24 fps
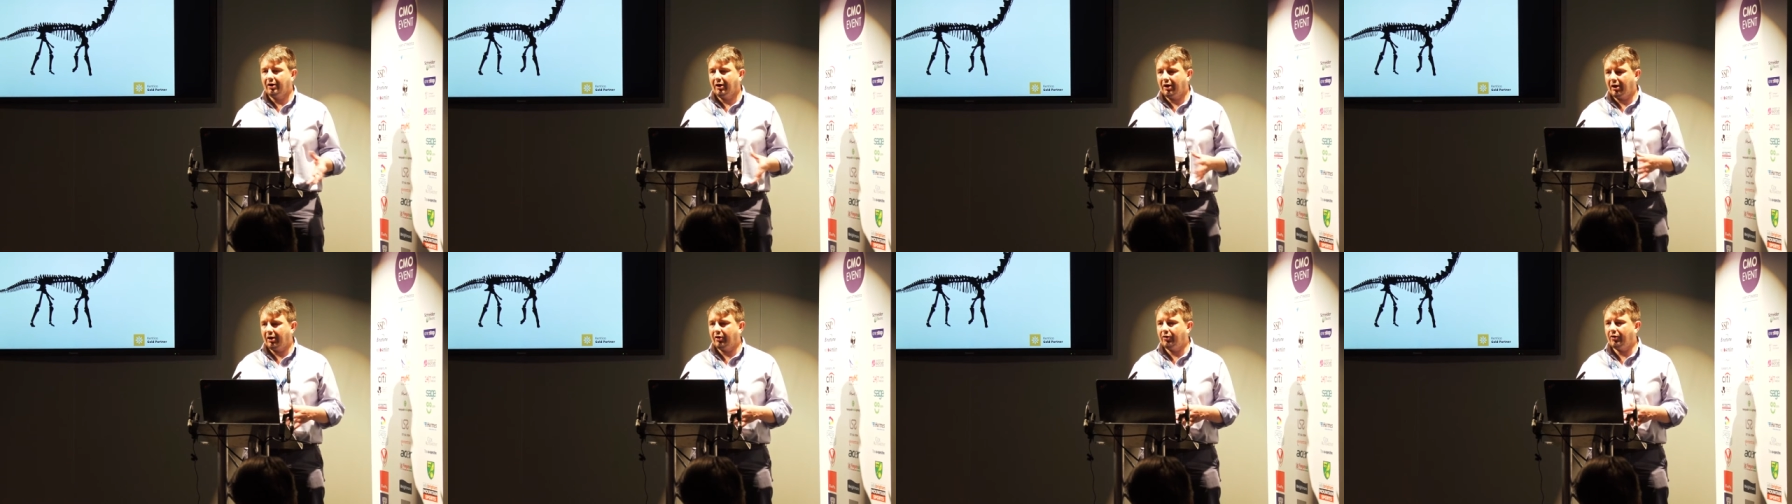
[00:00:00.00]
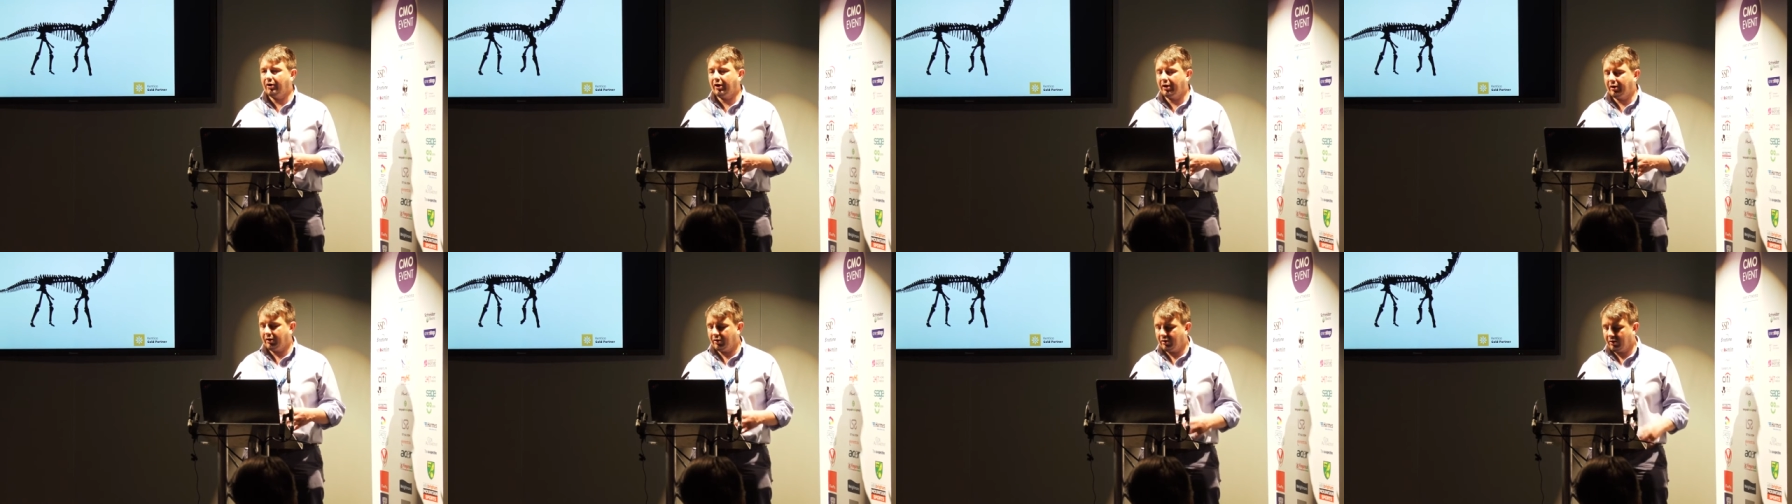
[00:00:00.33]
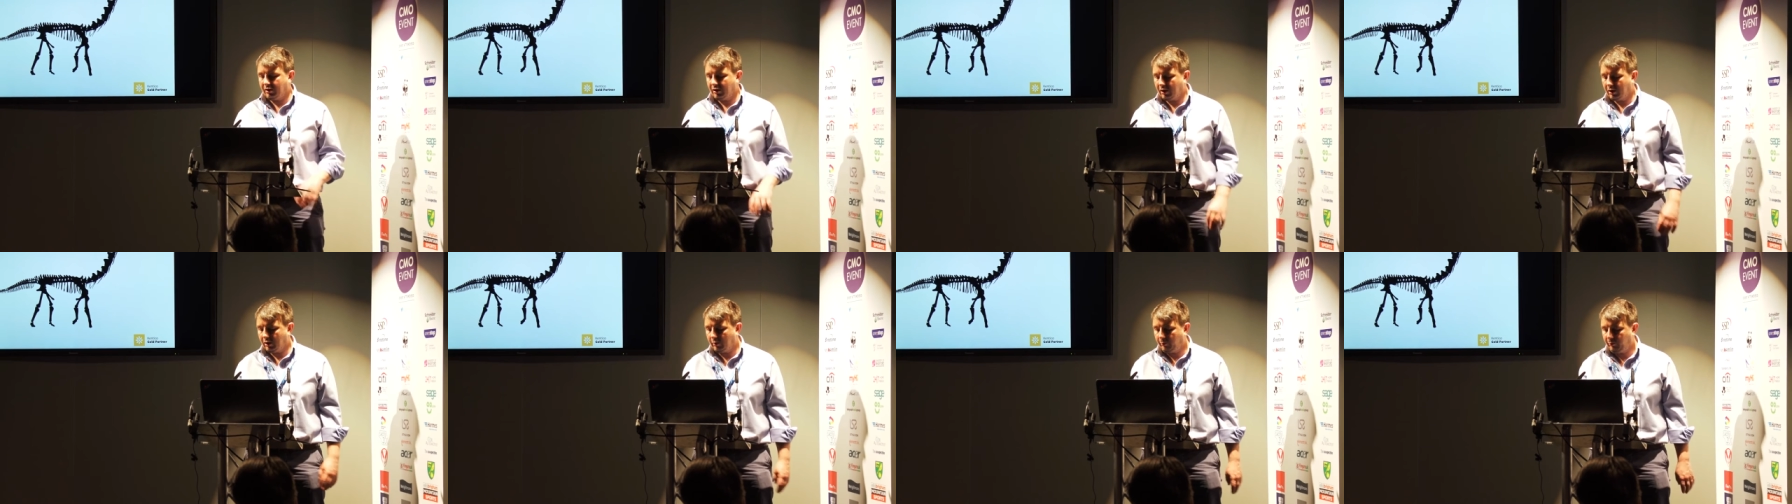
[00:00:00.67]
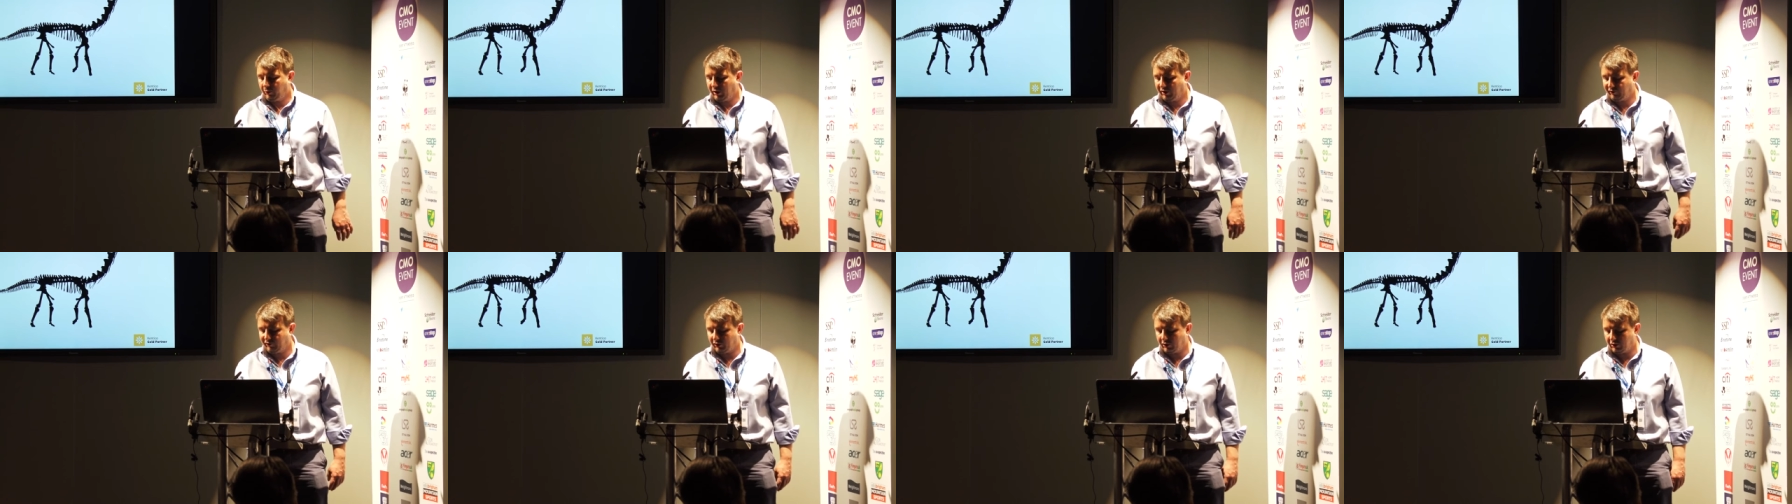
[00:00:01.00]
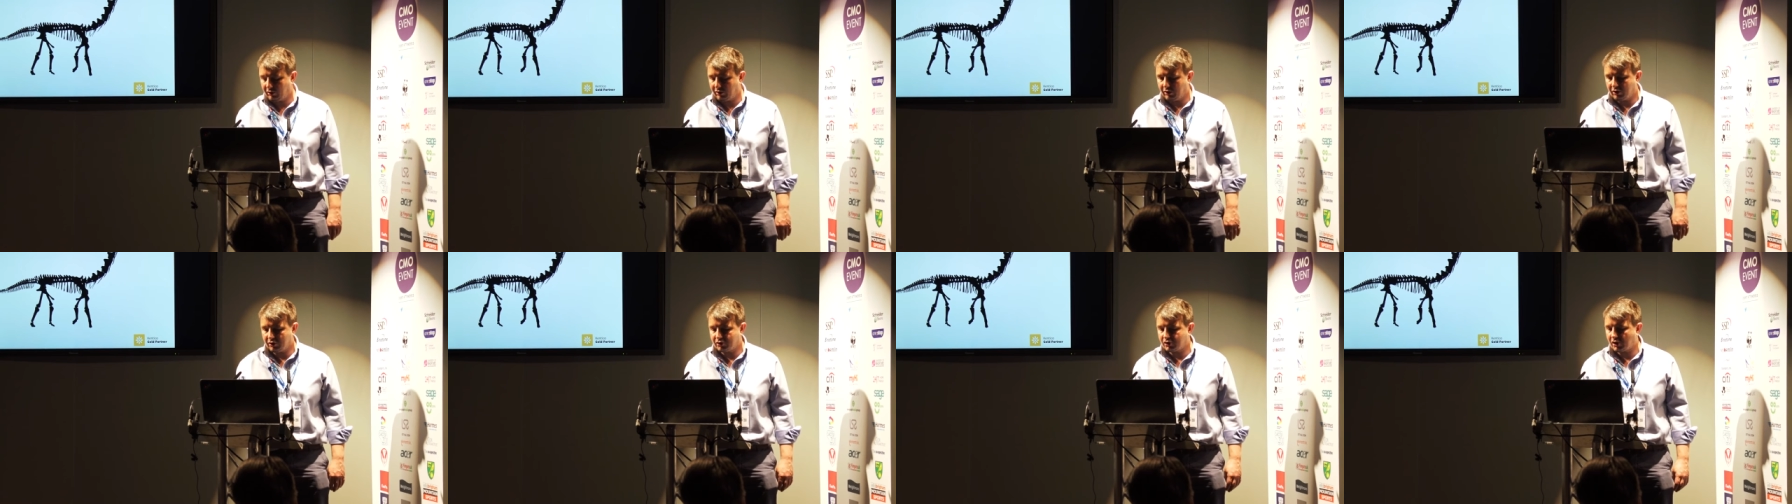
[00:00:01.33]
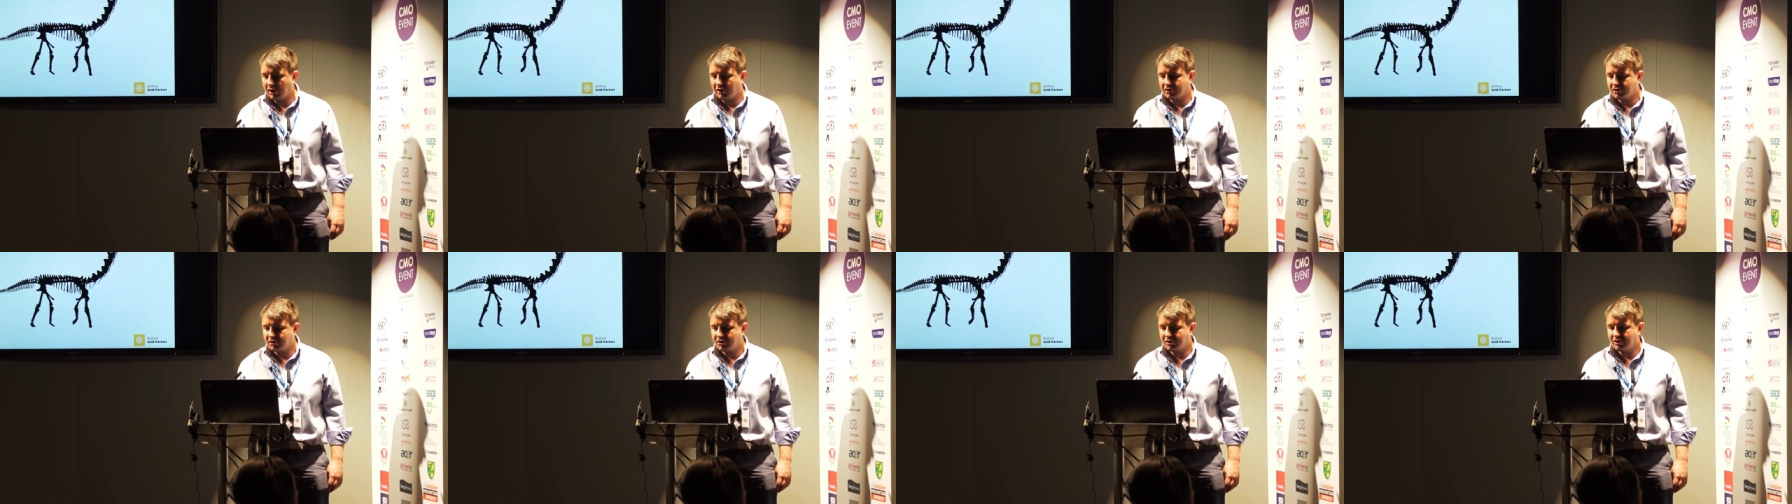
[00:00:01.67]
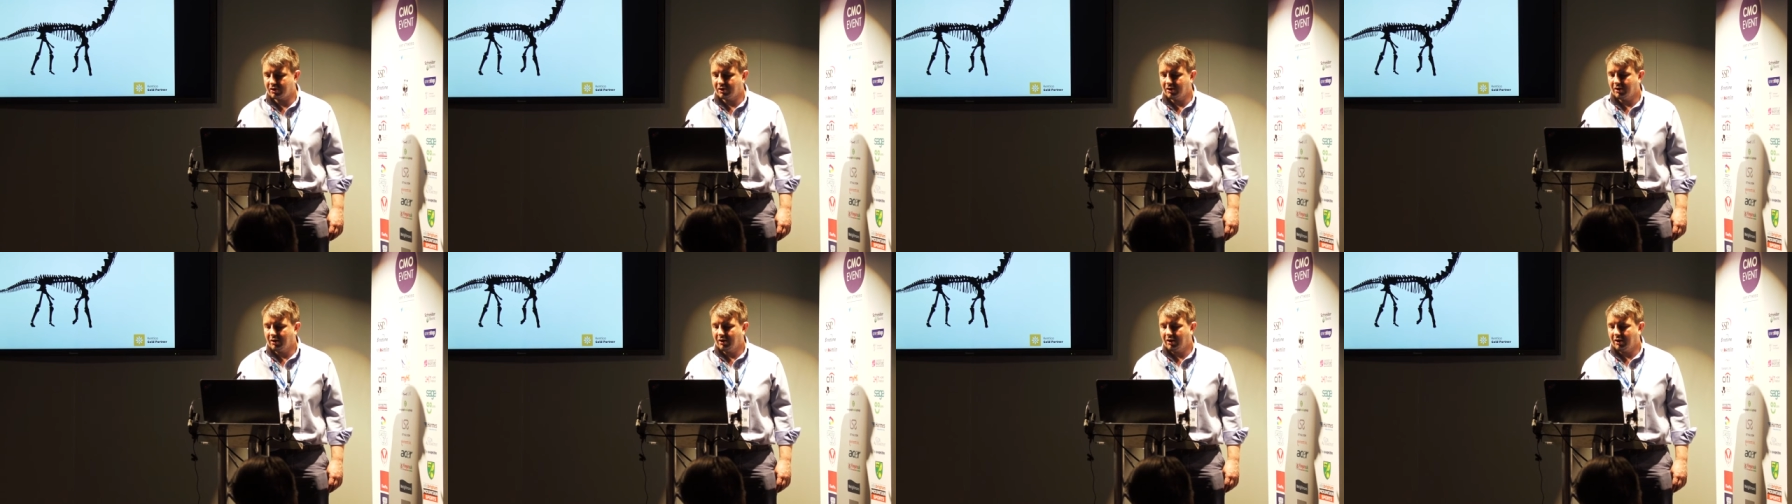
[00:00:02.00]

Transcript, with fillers: and then uh, pivot and adjust.